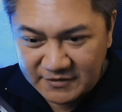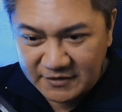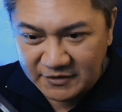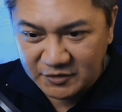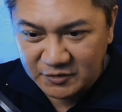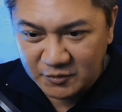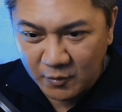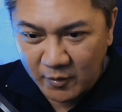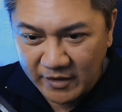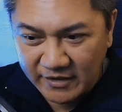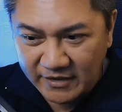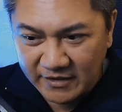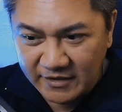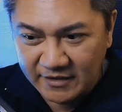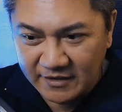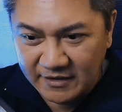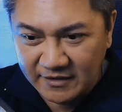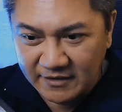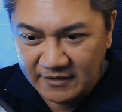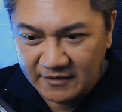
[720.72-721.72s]

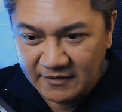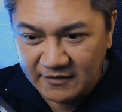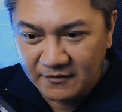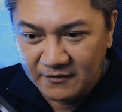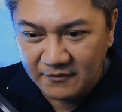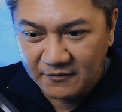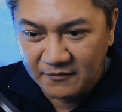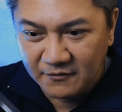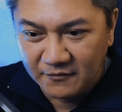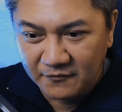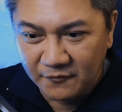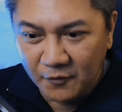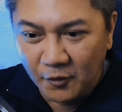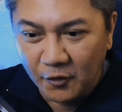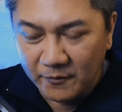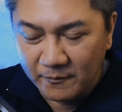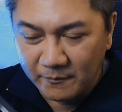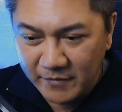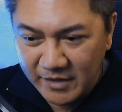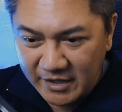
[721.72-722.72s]

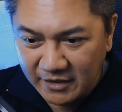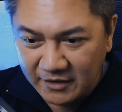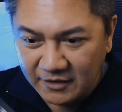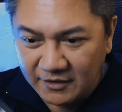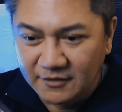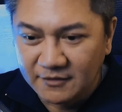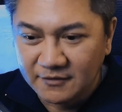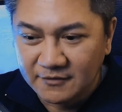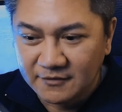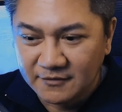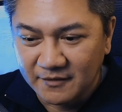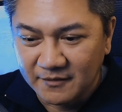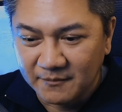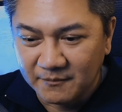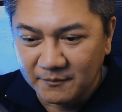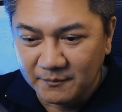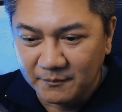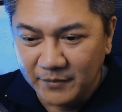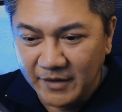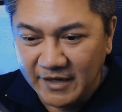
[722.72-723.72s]
24mm,
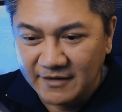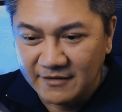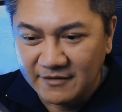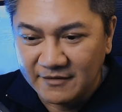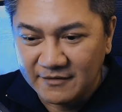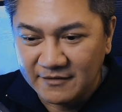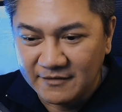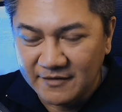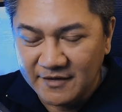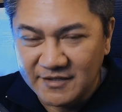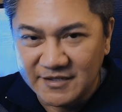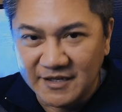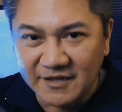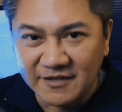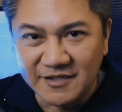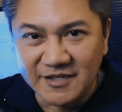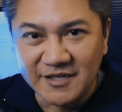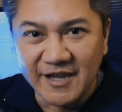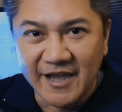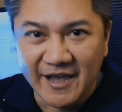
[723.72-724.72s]
but it's a
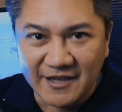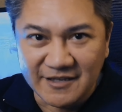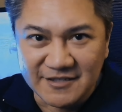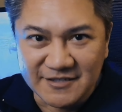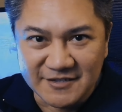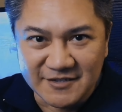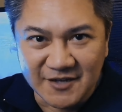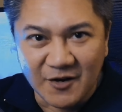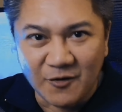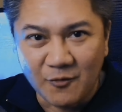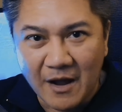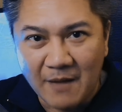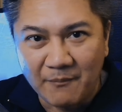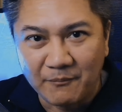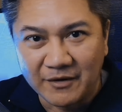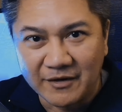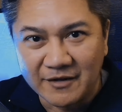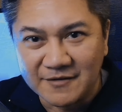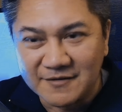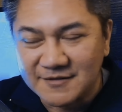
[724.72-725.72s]
DX, it's a
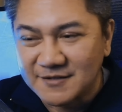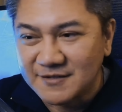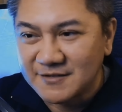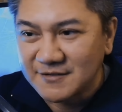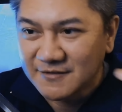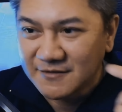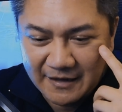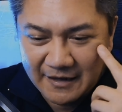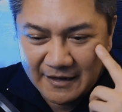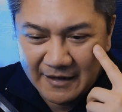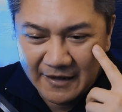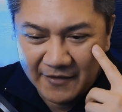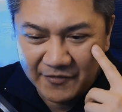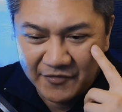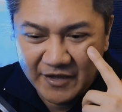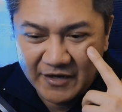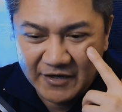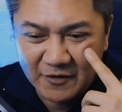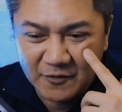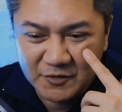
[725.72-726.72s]
crop lens. I
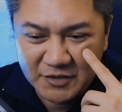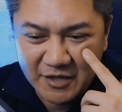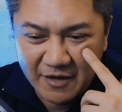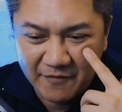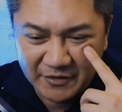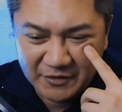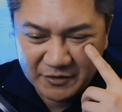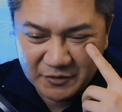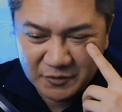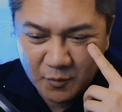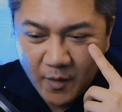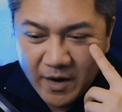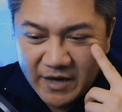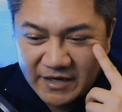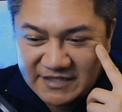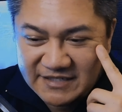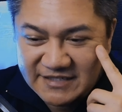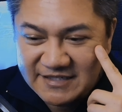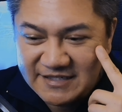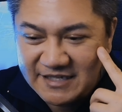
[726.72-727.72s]
think they also have a
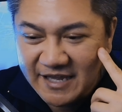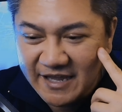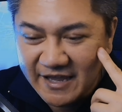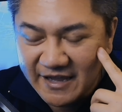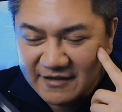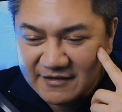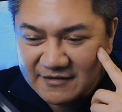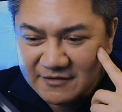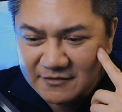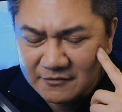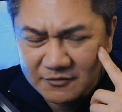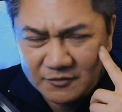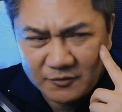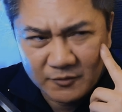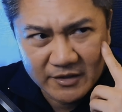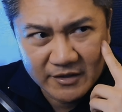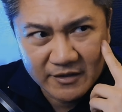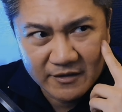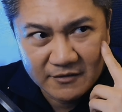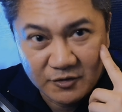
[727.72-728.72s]
26 or
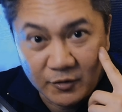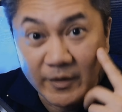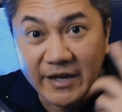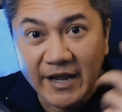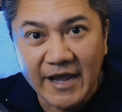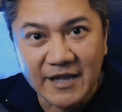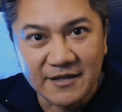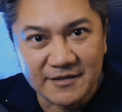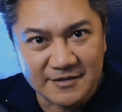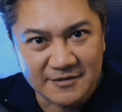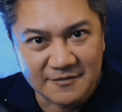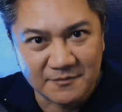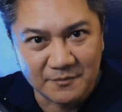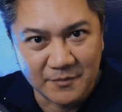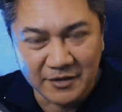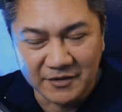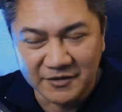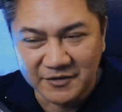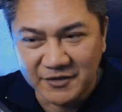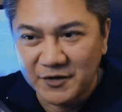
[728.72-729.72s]
28
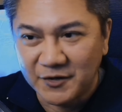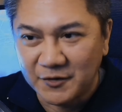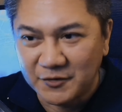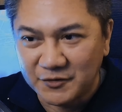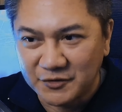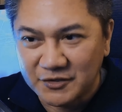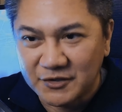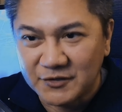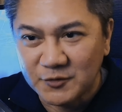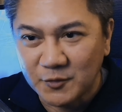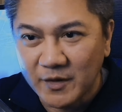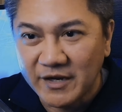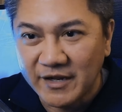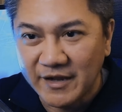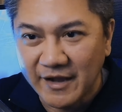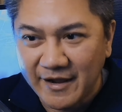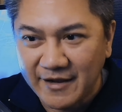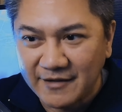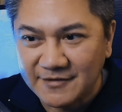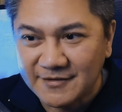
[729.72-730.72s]
mil. There you go. There's a
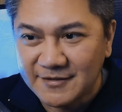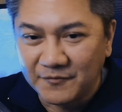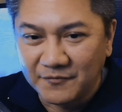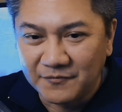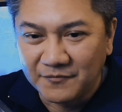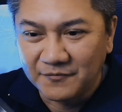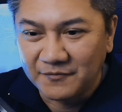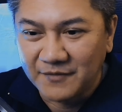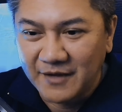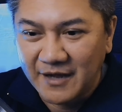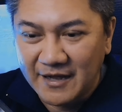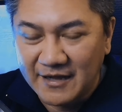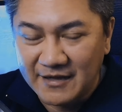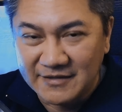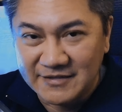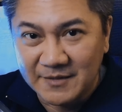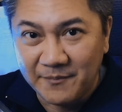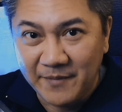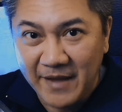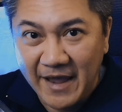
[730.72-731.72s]
28.
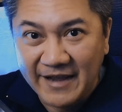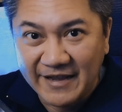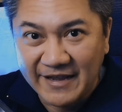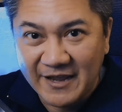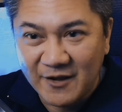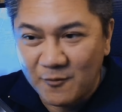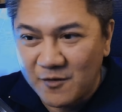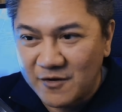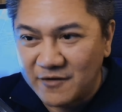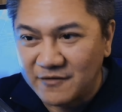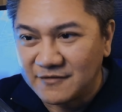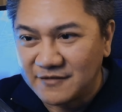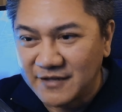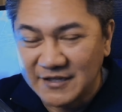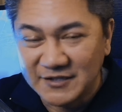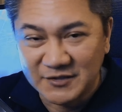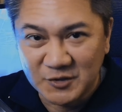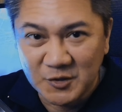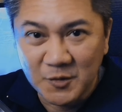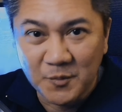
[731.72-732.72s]
It's a pancake one.
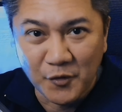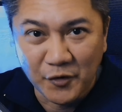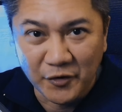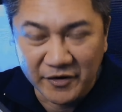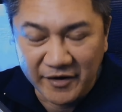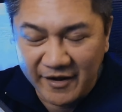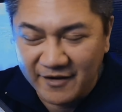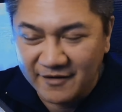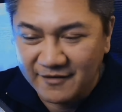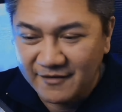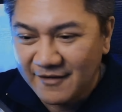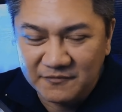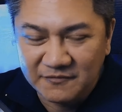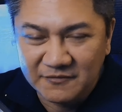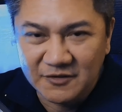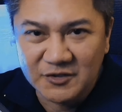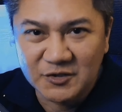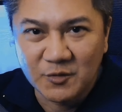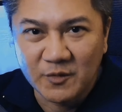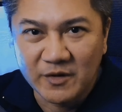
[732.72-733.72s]
That's 2.8.
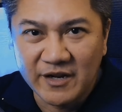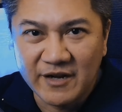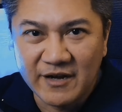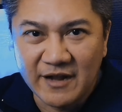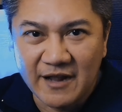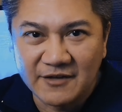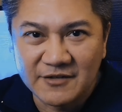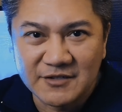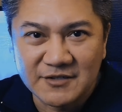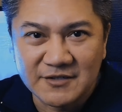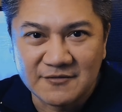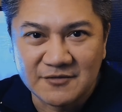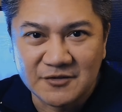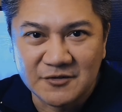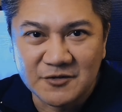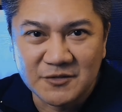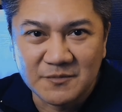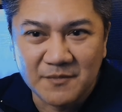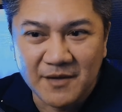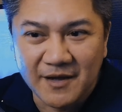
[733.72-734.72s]
There's 28. I'll just
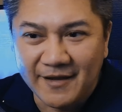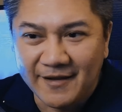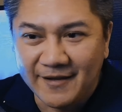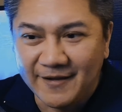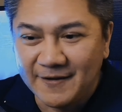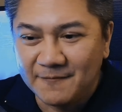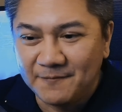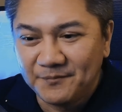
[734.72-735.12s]
use my